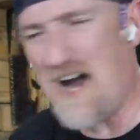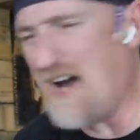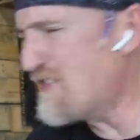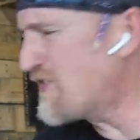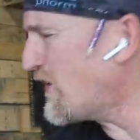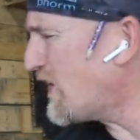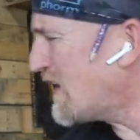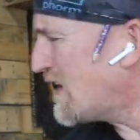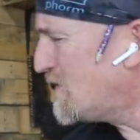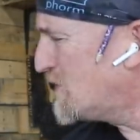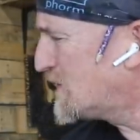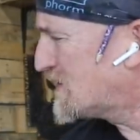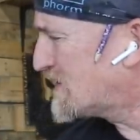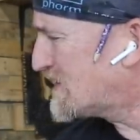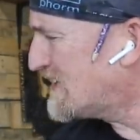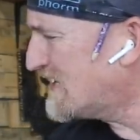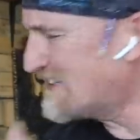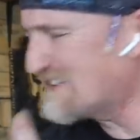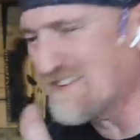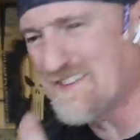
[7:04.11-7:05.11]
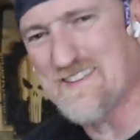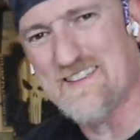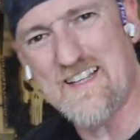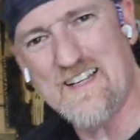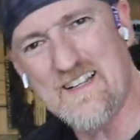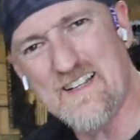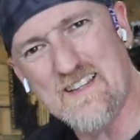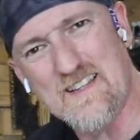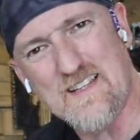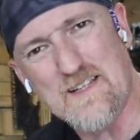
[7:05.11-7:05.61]
I thought I would need to
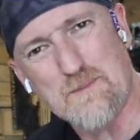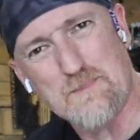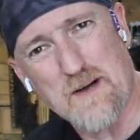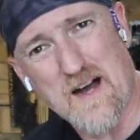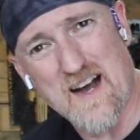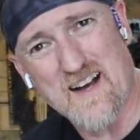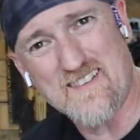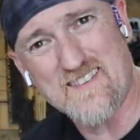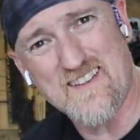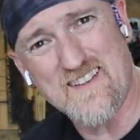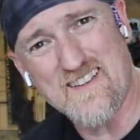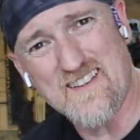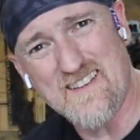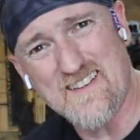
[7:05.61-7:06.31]
sand the epoxy at